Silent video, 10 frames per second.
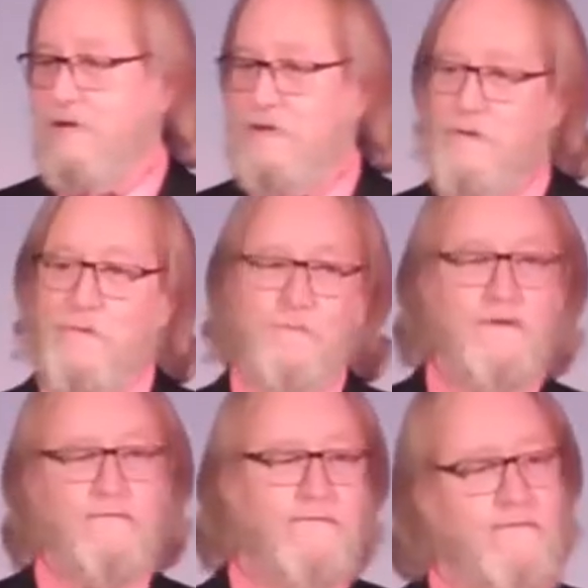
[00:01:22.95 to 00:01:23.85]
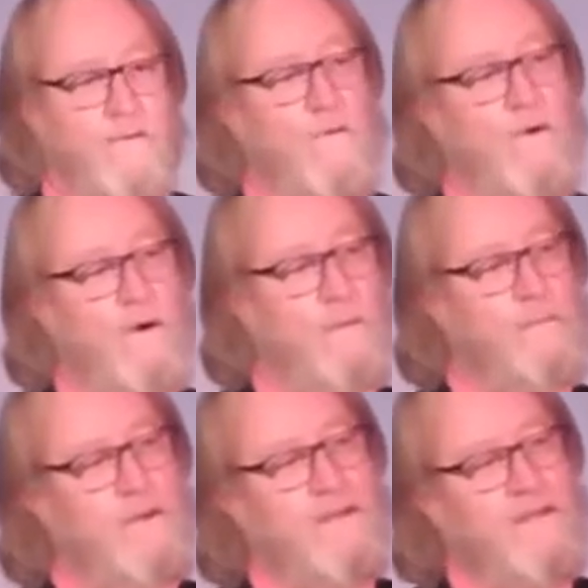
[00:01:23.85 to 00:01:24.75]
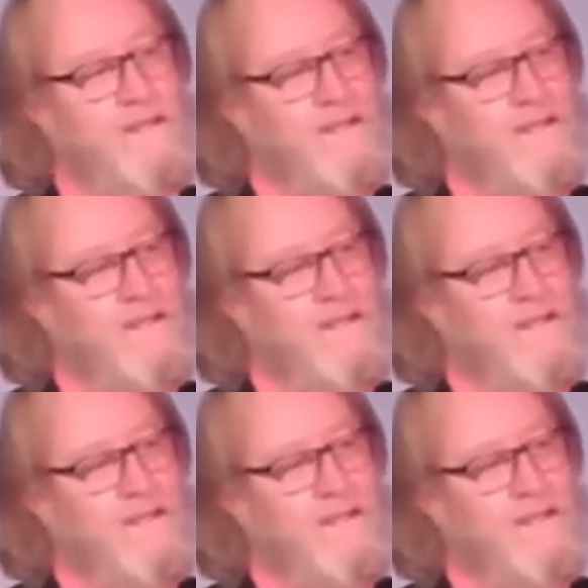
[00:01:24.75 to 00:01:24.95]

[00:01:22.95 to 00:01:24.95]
in human form,